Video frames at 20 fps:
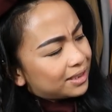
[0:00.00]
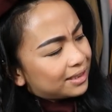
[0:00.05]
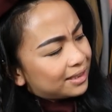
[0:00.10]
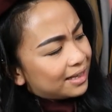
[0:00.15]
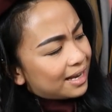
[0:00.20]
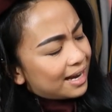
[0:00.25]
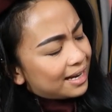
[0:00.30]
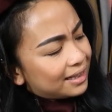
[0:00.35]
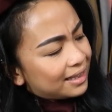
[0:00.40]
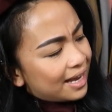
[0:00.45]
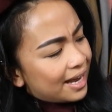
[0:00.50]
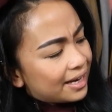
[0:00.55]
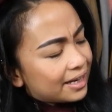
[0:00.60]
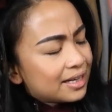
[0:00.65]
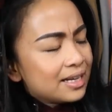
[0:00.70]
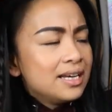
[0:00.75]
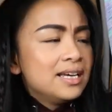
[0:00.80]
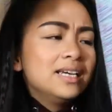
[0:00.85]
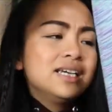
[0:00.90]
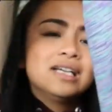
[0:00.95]
and lilac
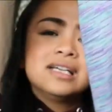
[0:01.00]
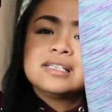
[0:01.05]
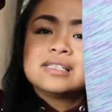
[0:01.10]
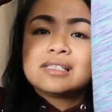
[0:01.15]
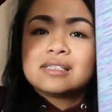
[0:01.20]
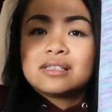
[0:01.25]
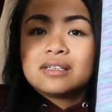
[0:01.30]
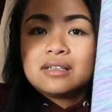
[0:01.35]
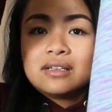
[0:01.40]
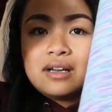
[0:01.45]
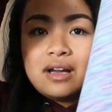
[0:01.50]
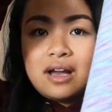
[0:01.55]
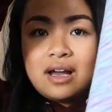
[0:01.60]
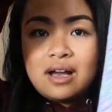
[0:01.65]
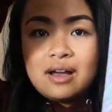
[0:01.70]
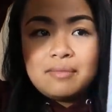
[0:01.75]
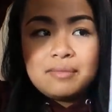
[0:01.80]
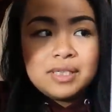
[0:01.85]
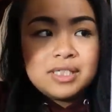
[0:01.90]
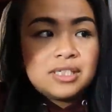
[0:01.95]

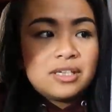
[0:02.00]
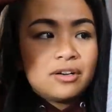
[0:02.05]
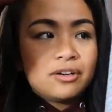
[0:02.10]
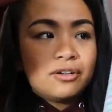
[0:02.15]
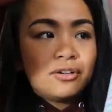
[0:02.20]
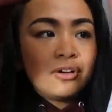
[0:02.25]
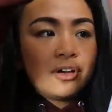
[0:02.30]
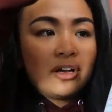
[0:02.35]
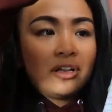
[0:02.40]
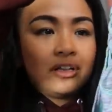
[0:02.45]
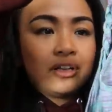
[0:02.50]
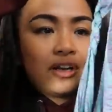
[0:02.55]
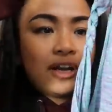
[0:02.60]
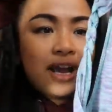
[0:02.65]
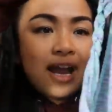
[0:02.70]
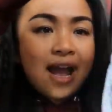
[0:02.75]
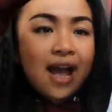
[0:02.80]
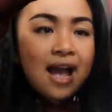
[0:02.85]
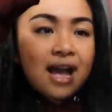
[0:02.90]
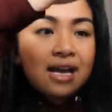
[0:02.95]
material color.
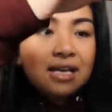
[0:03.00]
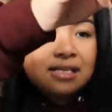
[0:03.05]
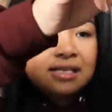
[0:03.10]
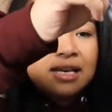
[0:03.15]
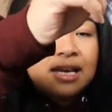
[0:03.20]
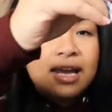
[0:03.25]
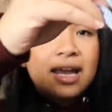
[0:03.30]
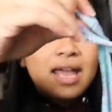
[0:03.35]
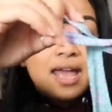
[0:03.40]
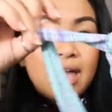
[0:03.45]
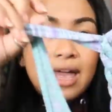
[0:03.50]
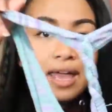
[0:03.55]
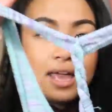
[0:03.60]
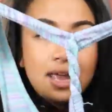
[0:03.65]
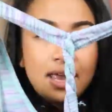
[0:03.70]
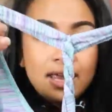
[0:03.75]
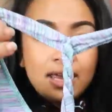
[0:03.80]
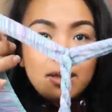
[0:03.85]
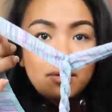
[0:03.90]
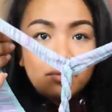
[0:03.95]
It has
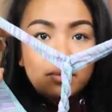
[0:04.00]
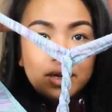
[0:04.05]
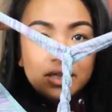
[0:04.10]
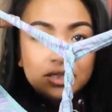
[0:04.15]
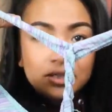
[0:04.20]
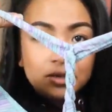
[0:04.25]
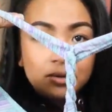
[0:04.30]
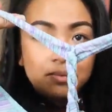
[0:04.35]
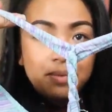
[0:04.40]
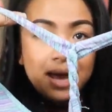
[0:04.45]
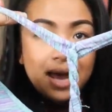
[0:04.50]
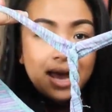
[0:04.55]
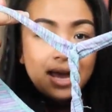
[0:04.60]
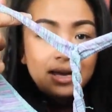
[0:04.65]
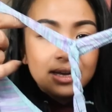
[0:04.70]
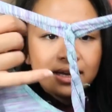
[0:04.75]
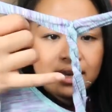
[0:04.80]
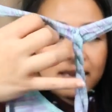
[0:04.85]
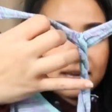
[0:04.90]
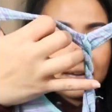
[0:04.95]
a racer
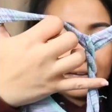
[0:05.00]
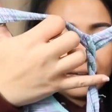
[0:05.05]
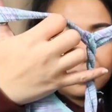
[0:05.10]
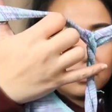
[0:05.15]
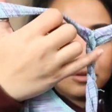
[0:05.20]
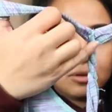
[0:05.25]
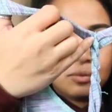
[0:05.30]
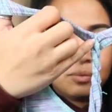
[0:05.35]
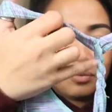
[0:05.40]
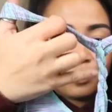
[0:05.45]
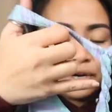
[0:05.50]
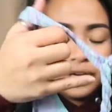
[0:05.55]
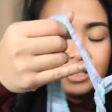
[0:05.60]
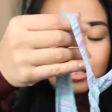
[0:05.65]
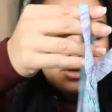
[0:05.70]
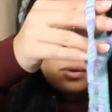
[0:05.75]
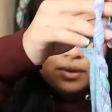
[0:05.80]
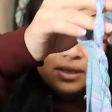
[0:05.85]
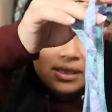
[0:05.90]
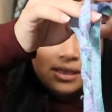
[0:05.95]
back and a little braid
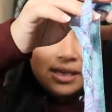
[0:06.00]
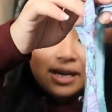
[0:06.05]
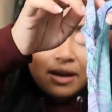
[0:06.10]
going